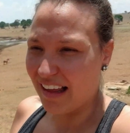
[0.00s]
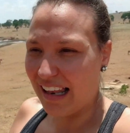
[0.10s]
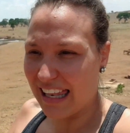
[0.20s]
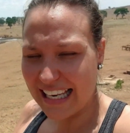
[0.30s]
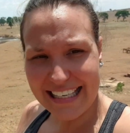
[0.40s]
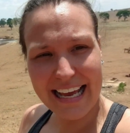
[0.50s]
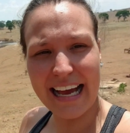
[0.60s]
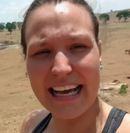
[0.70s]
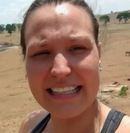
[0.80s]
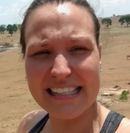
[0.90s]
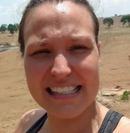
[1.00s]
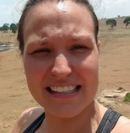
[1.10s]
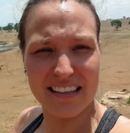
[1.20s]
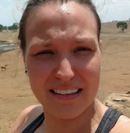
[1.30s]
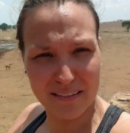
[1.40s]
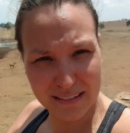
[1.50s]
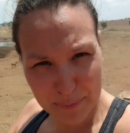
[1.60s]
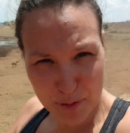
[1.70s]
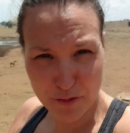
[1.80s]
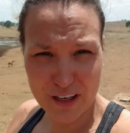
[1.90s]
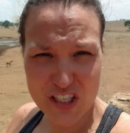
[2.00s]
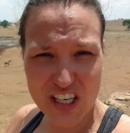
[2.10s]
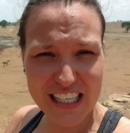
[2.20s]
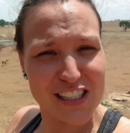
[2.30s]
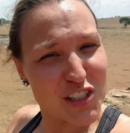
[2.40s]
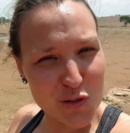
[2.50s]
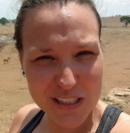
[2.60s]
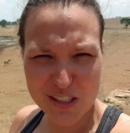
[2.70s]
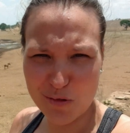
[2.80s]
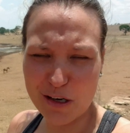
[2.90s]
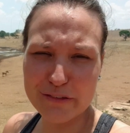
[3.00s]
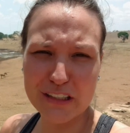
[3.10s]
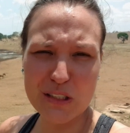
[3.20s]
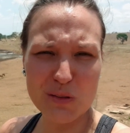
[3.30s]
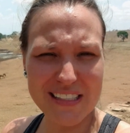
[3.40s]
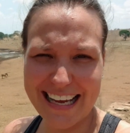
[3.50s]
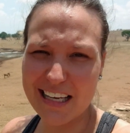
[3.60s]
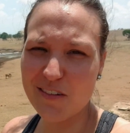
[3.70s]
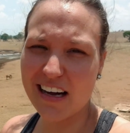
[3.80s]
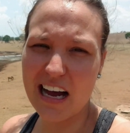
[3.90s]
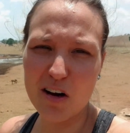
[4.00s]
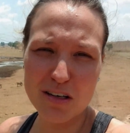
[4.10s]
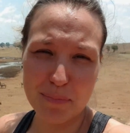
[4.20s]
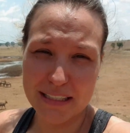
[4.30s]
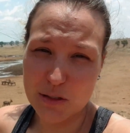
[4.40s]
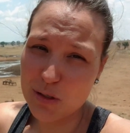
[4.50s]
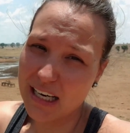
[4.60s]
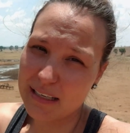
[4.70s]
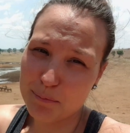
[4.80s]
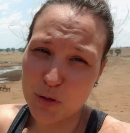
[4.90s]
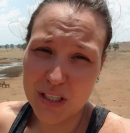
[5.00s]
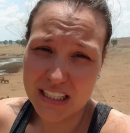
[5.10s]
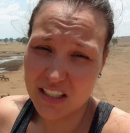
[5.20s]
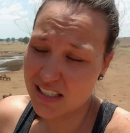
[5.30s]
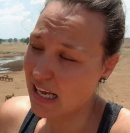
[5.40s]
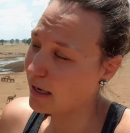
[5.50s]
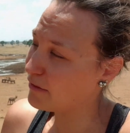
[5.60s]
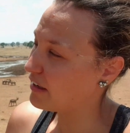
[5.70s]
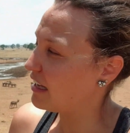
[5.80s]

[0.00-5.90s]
let the guides, the professionals, do this work for you, take you around, but you can book it yourself